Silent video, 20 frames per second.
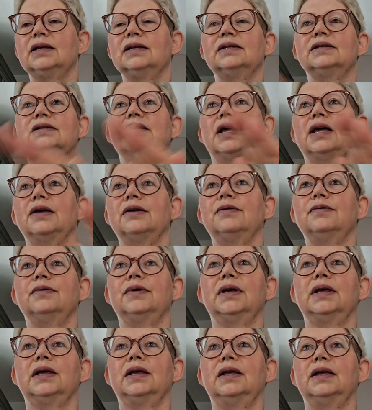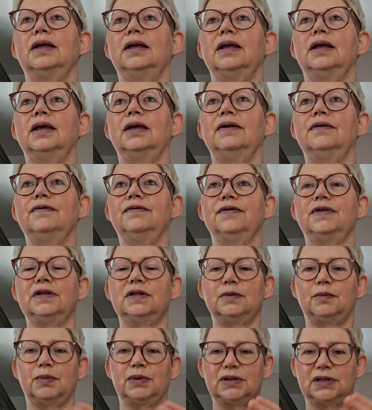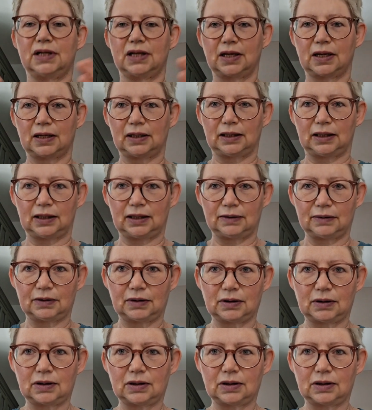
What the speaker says: So if there's a particular